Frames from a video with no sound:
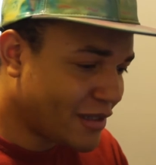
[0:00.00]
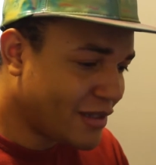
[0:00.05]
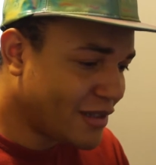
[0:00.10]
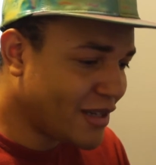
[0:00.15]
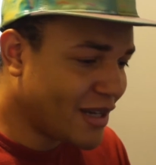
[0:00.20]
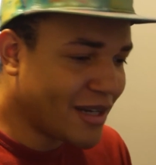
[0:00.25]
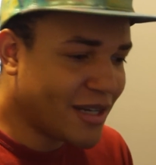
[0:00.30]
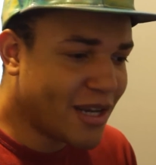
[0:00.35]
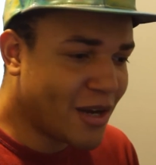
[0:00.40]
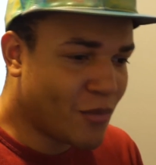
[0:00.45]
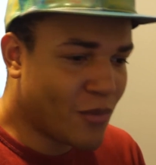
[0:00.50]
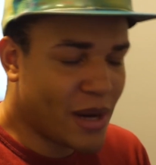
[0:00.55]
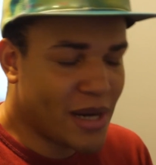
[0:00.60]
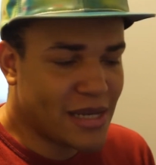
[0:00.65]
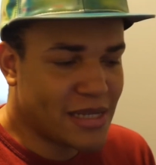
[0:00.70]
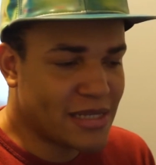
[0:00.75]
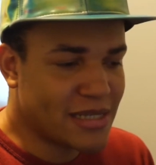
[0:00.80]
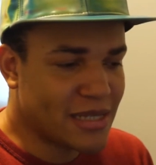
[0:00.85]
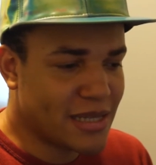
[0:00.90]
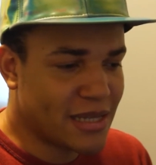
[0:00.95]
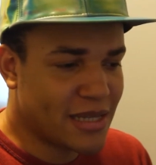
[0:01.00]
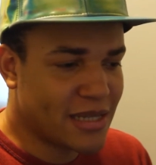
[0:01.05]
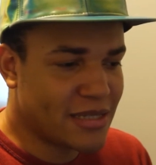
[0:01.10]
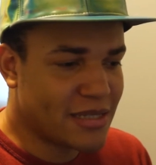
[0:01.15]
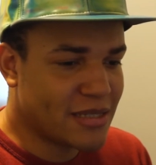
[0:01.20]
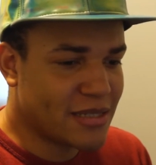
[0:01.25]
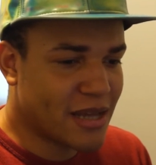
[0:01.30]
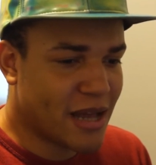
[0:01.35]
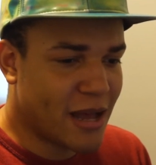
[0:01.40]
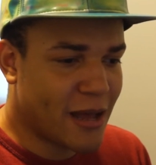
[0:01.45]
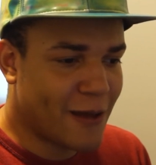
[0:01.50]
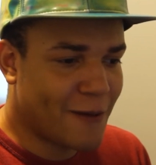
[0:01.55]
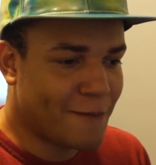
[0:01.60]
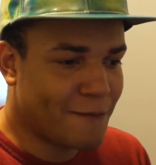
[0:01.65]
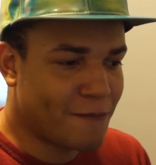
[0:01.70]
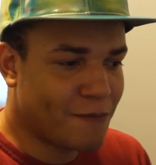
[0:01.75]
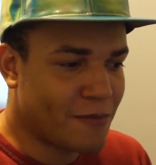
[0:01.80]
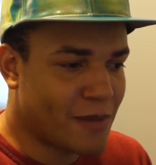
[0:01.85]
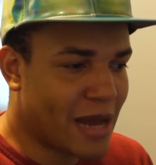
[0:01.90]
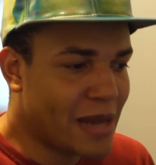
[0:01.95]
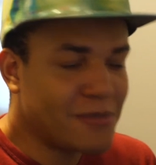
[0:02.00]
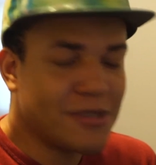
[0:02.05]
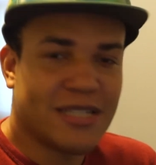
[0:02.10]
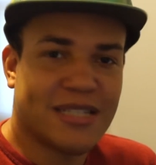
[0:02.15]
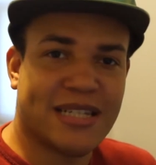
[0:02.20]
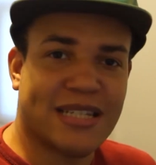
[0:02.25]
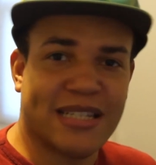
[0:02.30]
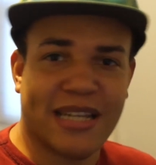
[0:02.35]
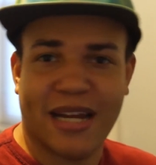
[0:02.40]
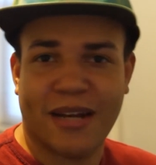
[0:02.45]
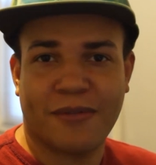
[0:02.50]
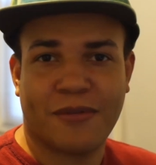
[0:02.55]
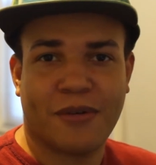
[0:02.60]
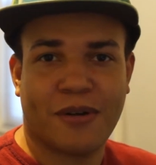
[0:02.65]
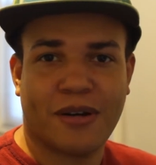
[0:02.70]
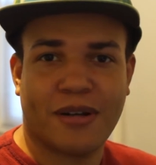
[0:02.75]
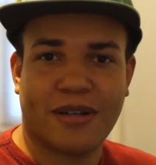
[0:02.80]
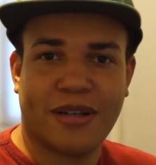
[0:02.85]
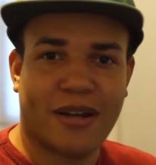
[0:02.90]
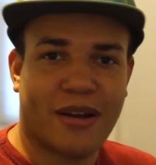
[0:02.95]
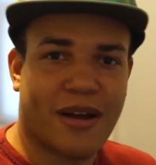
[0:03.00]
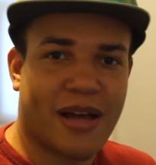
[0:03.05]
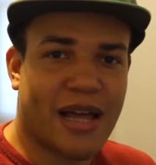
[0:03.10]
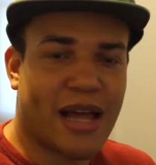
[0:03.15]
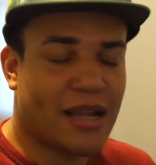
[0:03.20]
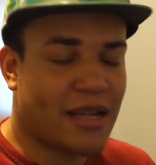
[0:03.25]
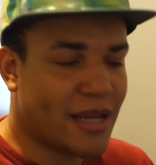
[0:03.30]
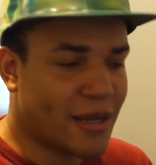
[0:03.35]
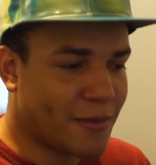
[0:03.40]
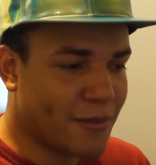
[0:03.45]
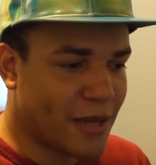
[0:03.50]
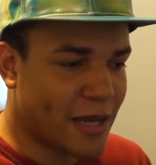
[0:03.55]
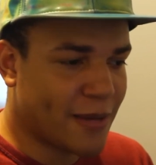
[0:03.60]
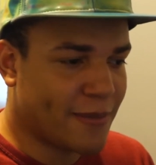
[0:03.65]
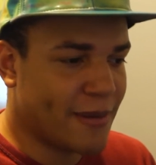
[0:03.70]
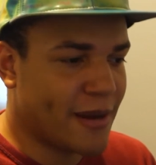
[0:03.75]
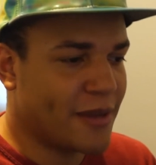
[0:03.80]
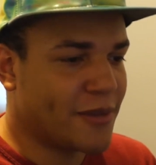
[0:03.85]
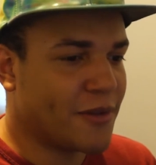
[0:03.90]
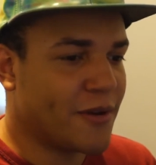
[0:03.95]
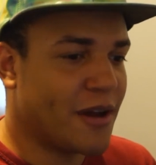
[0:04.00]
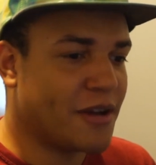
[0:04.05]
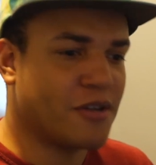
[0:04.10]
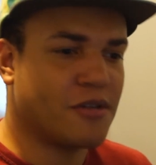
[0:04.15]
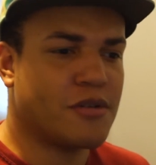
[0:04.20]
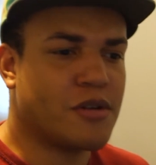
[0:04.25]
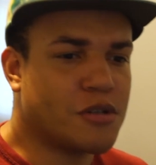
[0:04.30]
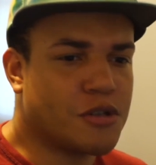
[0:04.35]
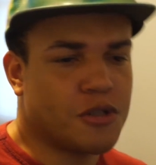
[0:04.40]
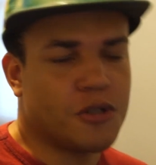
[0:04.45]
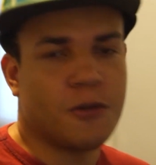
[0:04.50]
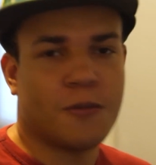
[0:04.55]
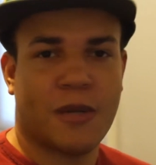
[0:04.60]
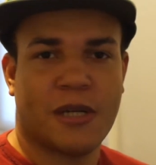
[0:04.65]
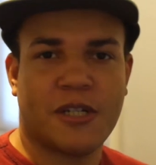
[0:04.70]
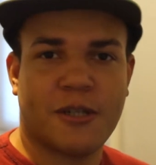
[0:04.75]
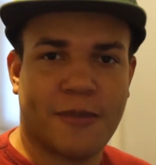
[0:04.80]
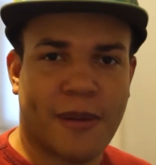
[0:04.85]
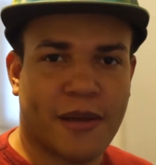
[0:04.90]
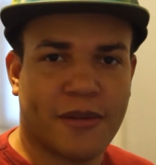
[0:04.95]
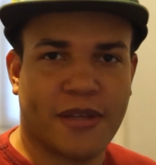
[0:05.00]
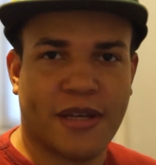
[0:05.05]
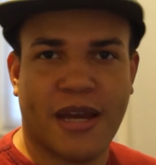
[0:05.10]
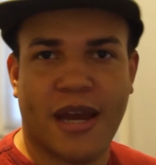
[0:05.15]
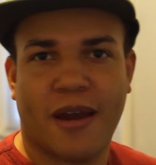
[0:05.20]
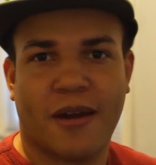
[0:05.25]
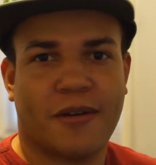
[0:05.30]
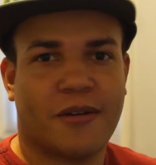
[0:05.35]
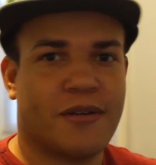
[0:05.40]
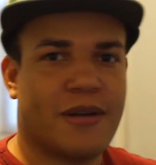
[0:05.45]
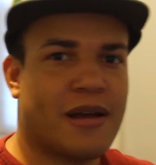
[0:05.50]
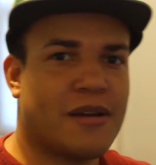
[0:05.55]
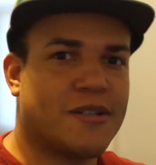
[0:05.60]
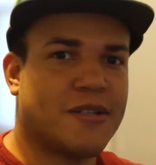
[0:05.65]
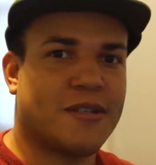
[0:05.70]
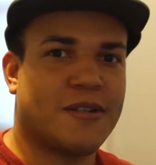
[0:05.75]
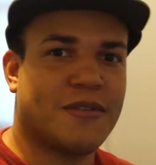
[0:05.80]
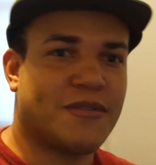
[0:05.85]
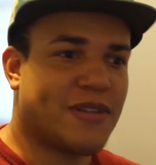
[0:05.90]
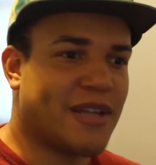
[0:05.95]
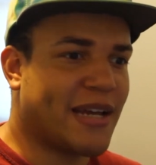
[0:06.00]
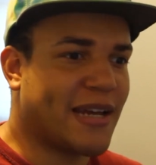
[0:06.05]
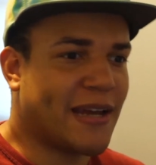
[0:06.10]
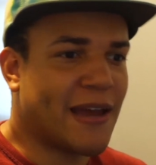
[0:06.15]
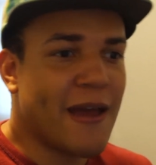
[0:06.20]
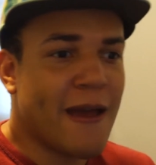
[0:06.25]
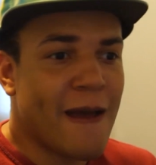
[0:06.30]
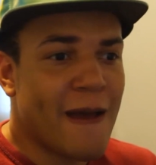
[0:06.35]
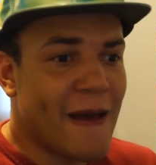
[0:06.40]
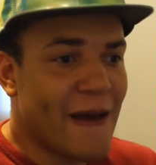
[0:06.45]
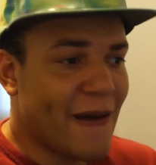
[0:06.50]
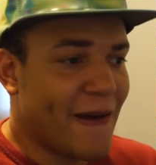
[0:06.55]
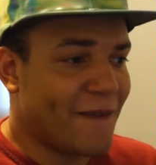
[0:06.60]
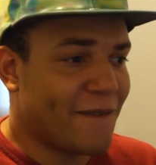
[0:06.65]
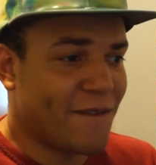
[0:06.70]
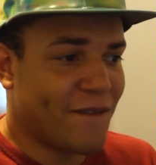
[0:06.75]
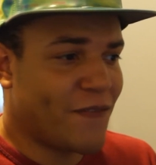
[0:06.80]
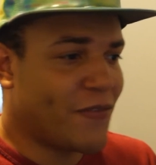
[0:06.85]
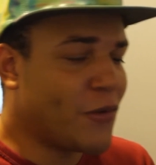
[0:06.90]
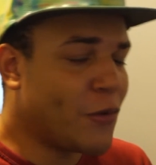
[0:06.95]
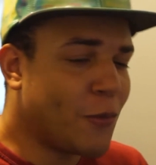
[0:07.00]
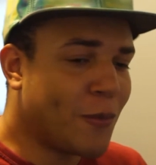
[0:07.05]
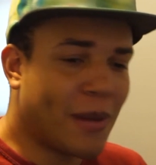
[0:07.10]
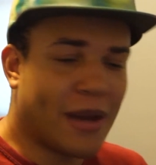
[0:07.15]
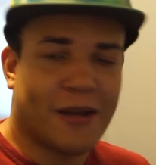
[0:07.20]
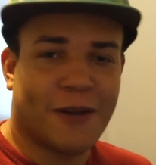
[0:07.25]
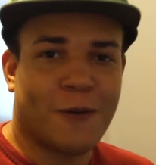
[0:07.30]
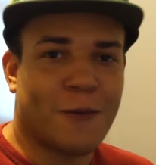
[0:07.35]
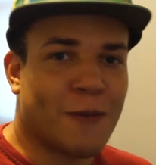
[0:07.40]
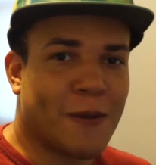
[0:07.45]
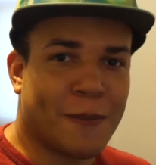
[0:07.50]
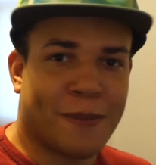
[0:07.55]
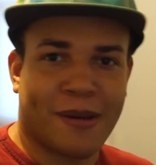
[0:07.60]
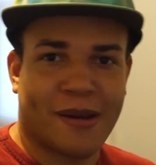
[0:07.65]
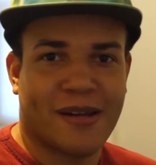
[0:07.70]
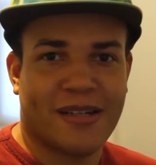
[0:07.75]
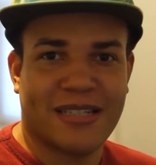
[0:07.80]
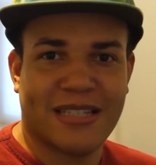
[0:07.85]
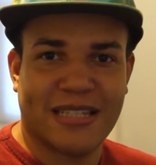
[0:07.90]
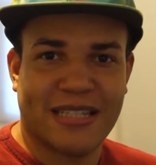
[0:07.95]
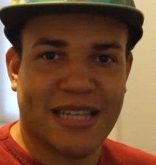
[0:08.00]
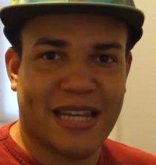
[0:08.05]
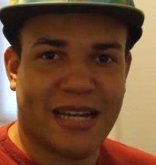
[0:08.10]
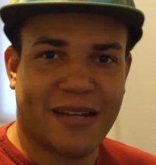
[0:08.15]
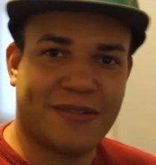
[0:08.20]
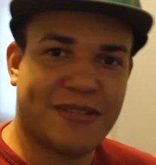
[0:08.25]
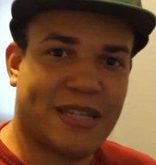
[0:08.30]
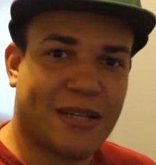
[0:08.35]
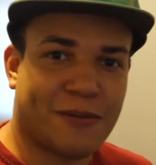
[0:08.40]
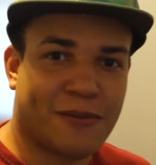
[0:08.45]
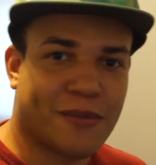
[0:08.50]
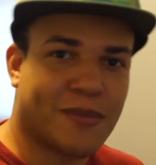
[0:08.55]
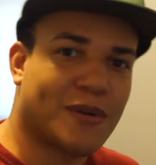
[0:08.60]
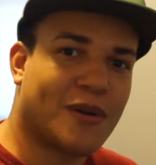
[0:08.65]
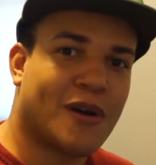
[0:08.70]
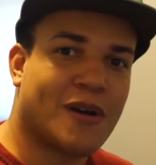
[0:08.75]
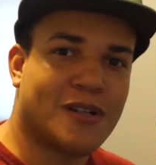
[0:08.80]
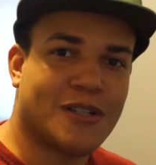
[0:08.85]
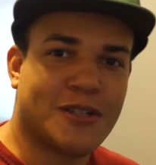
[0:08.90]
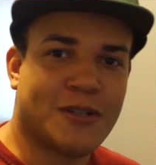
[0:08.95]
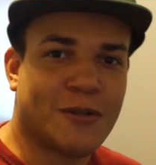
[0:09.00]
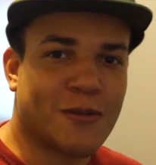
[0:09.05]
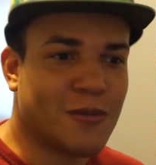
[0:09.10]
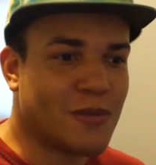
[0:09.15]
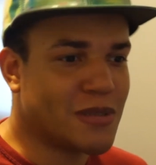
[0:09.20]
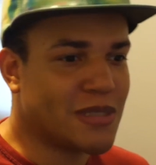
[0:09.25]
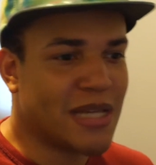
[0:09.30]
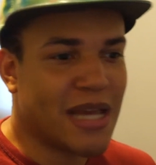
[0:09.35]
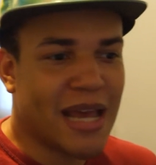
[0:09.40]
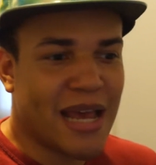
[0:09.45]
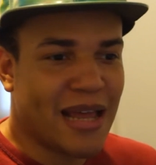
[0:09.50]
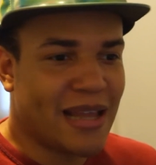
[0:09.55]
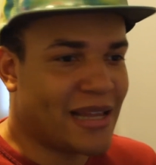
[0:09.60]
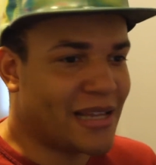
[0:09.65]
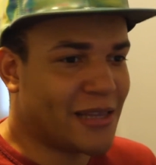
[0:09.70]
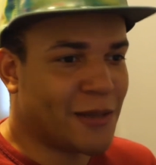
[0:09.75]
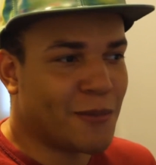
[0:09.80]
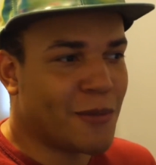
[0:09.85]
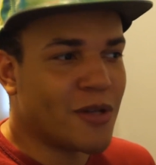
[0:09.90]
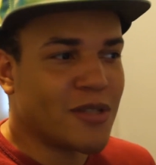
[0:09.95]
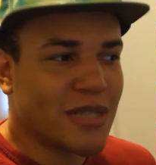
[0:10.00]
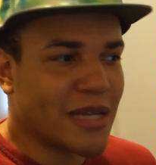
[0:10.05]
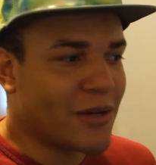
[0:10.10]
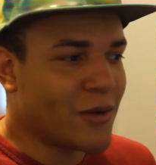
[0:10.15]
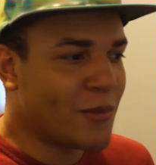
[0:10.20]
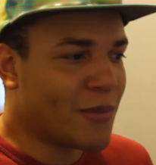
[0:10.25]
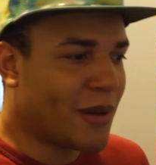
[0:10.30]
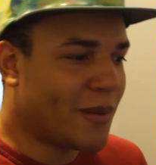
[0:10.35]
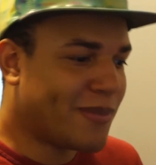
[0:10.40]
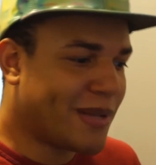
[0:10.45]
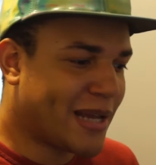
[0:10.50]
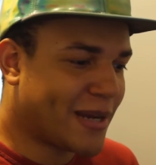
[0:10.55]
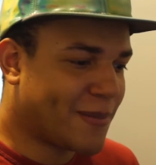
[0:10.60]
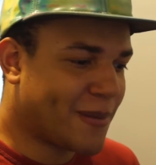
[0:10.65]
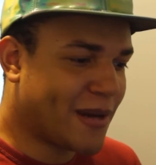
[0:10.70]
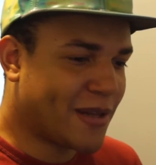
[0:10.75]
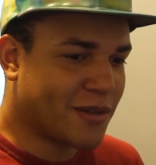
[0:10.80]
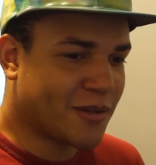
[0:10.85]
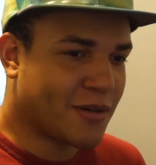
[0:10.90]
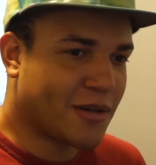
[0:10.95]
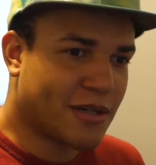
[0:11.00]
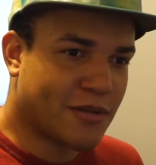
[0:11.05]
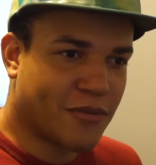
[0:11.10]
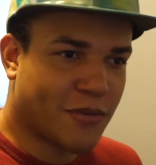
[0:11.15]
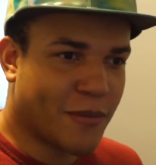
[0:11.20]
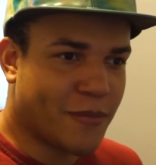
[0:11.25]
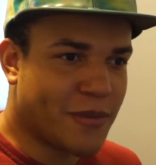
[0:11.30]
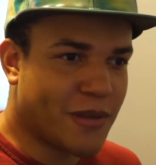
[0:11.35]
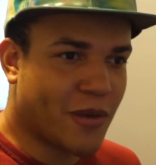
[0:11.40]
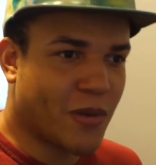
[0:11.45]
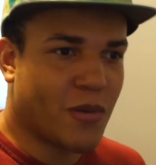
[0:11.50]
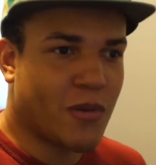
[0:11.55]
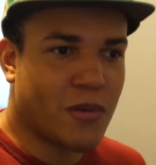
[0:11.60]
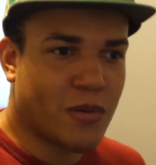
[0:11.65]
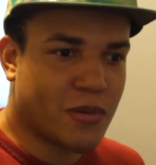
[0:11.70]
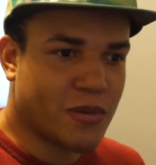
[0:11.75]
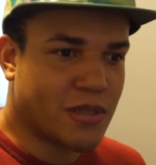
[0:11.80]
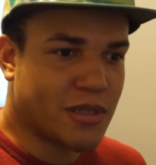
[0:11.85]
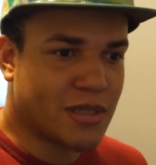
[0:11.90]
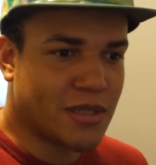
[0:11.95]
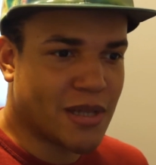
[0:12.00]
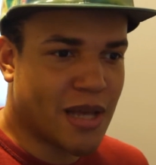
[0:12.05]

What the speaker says: gonna get right into this. I'm just excited for it. I like Black Panther. I don't know too much about the character outside of like a few minute appearances that I've seen from the cartoons. Like, the most I know about Black Panther is from the old